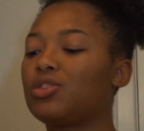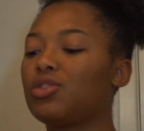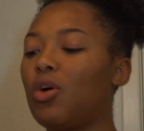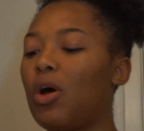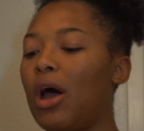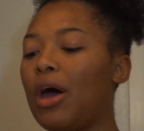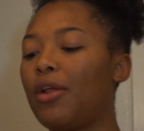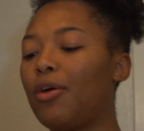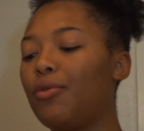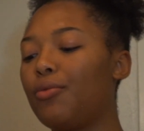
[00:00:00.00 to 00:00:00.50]
so
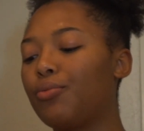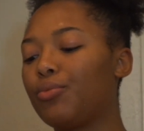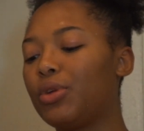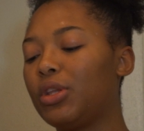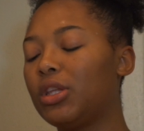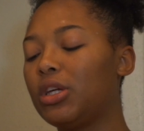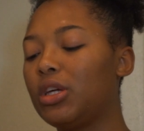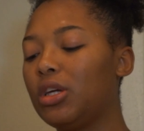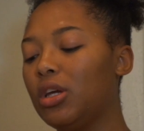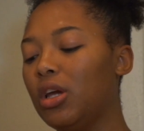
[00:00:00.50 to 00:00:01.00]
I
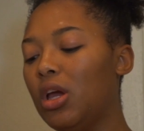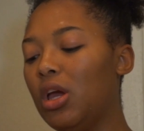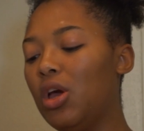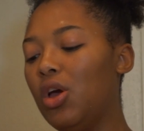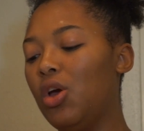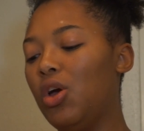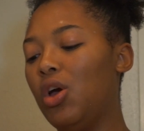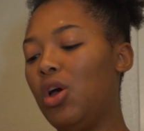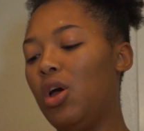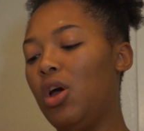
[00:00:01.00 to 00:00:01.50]

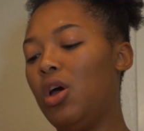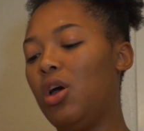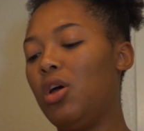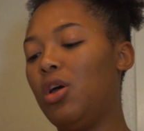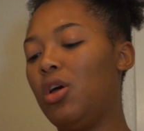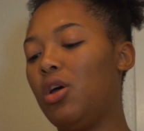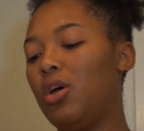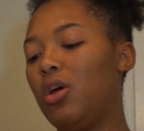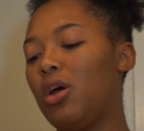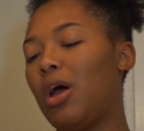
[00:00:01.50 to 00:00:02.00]

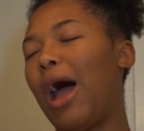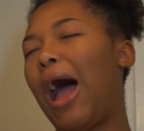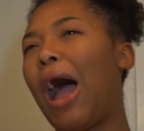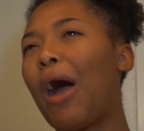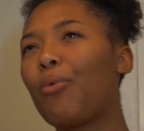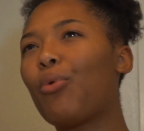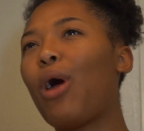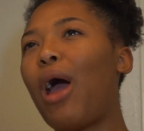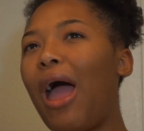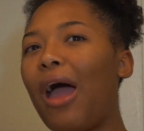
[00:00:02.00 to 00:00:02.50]

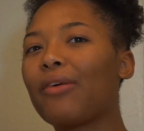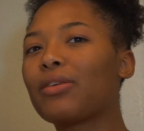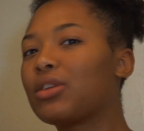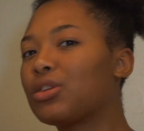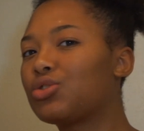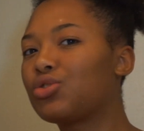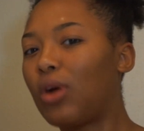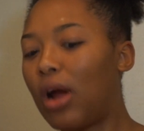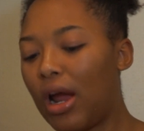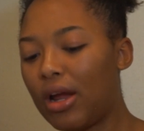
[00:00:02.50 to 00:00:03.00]
would have
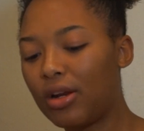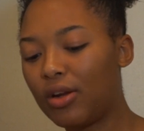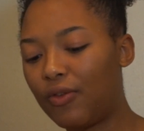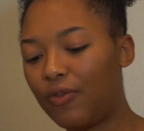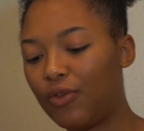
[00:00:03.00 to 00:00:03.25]
to try it